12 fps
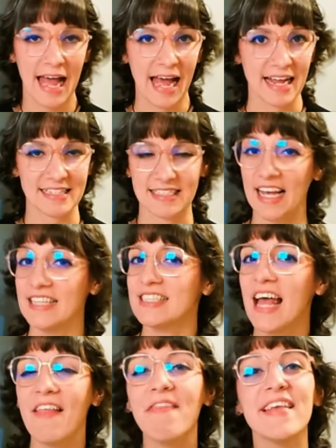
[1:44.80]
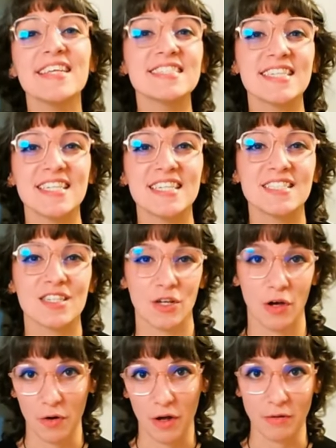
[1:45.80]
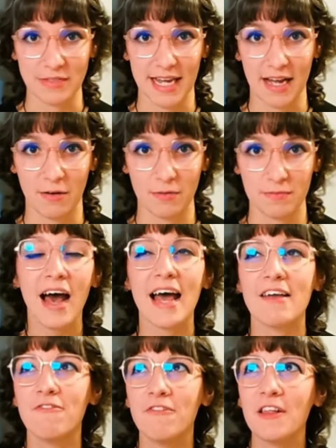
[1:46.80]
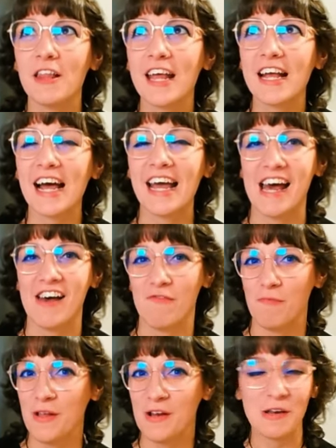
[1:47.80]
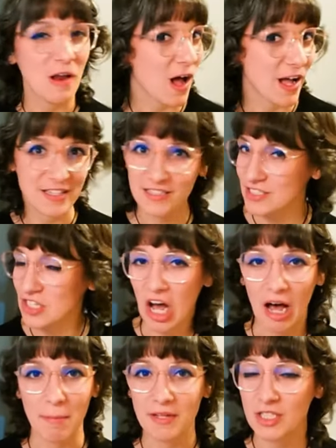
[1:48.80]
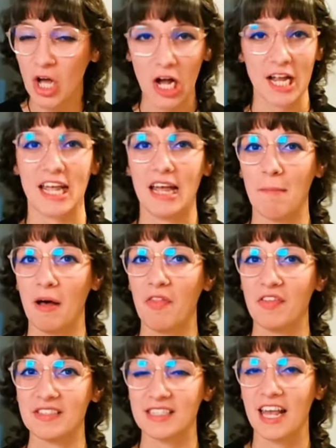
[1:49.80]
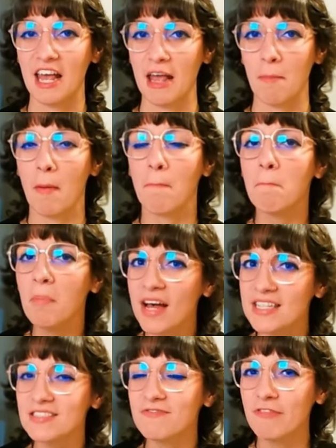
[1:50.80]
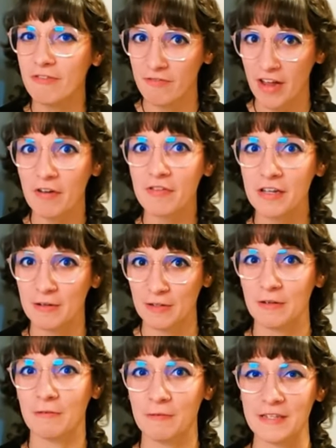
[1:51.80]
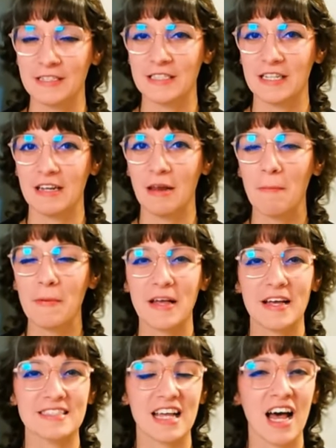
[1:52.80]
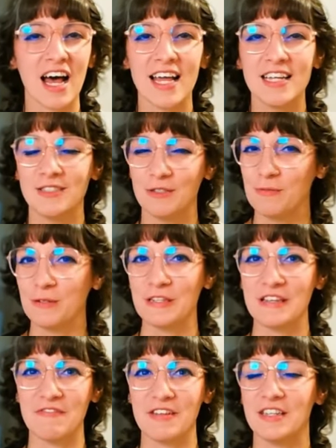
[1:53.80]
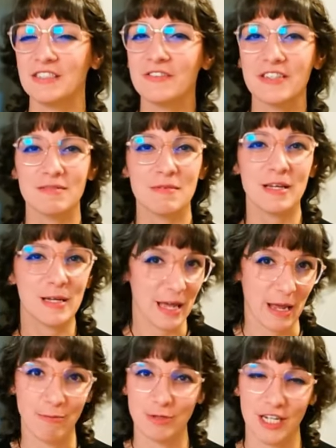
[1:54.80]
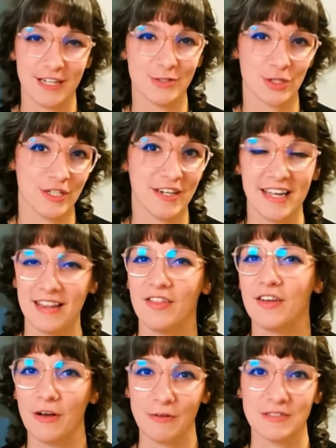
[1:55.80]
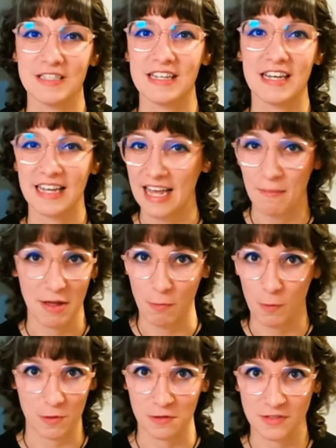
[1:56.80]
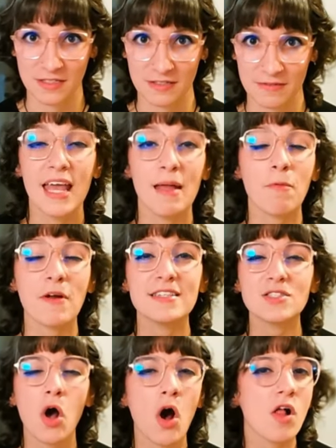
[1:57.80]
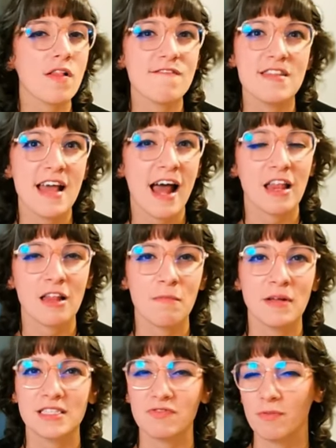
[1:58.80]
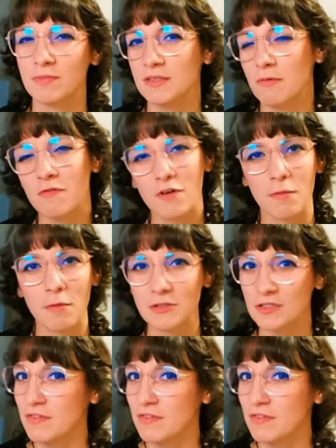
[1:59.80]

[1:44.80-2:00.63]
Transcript: access, and this is Go-Go Town. I feel like I have been non-stop talking about this game, but for very good reason, because I do believe it is going to be a game changer in the cozy gaming world. It brings all of the elements from some of our most